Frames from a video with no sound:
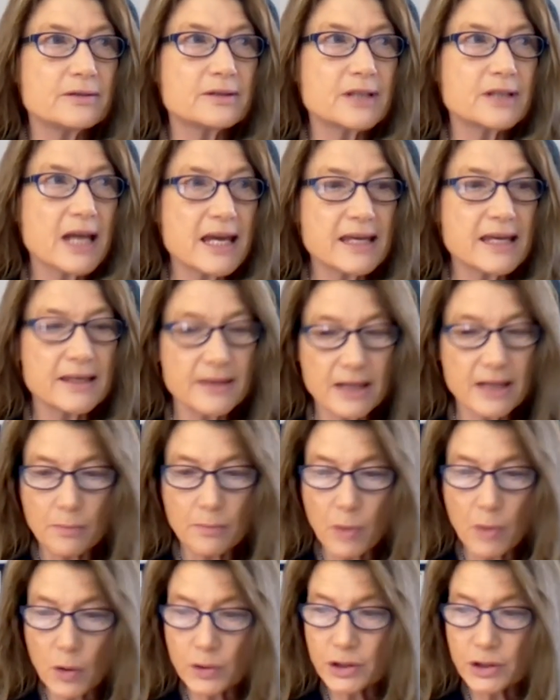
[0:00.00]
taking the
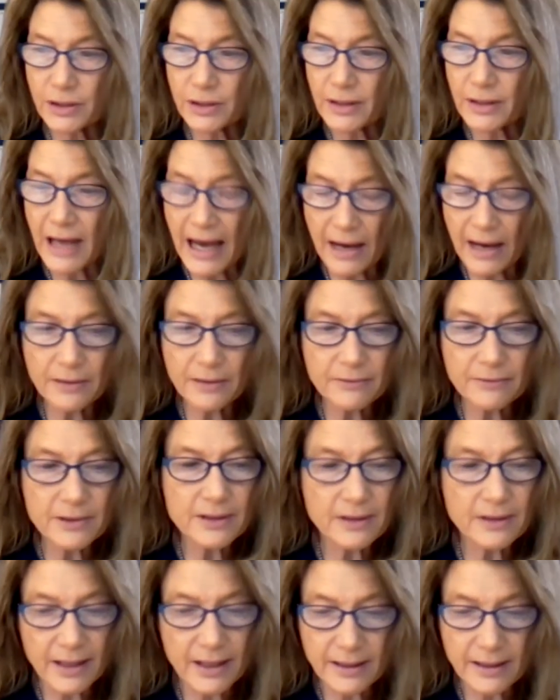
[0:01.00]
emotion out of
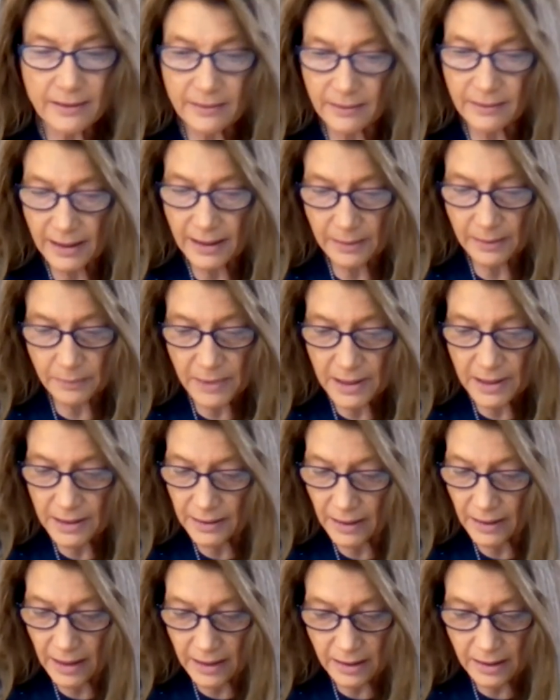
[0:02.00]
it, like
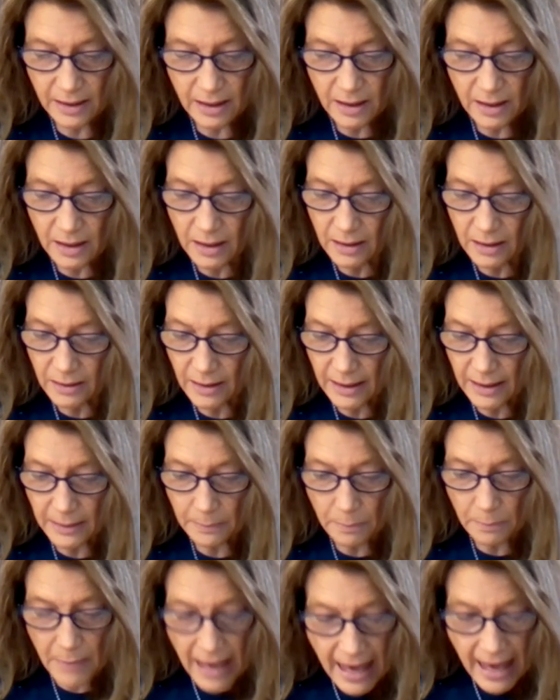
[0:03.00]
being like
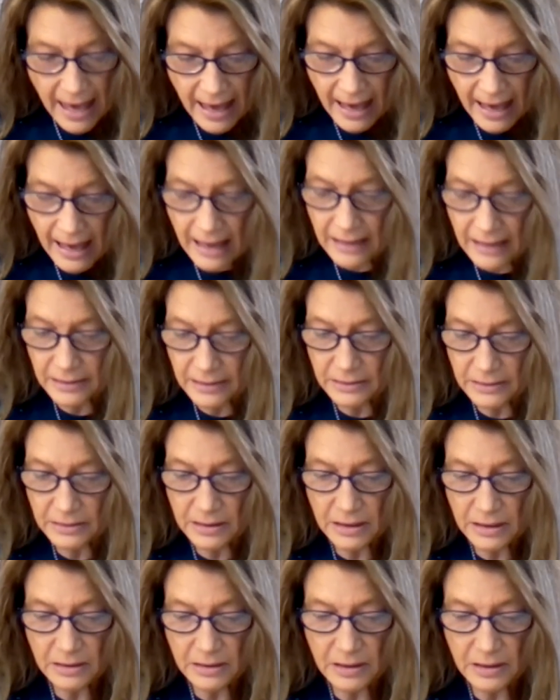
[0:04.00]
mad
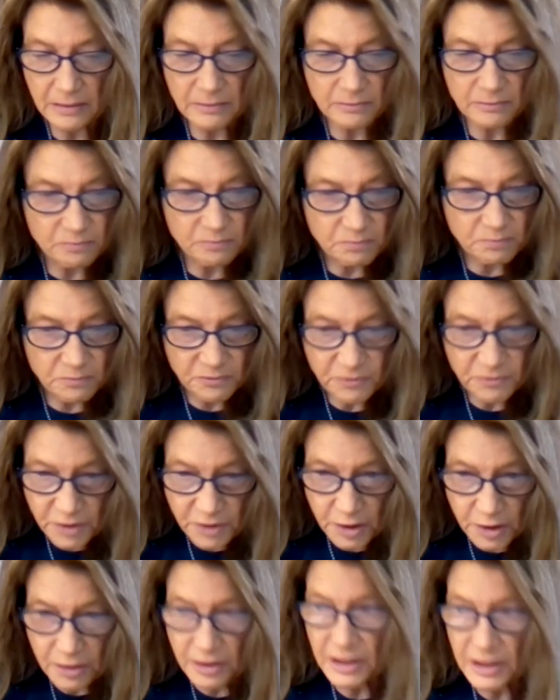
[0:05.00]
and
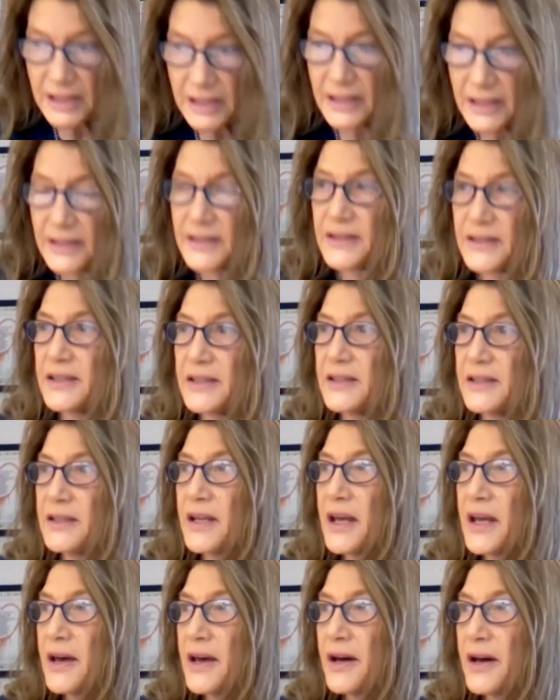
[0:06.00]
furious
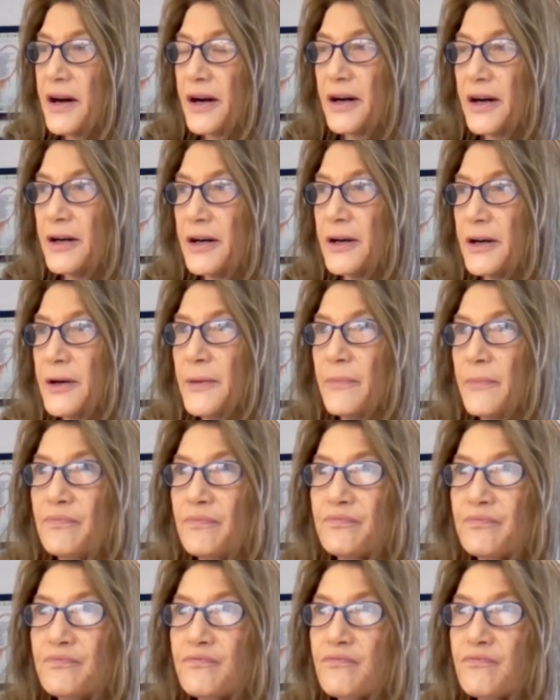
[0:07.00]
and um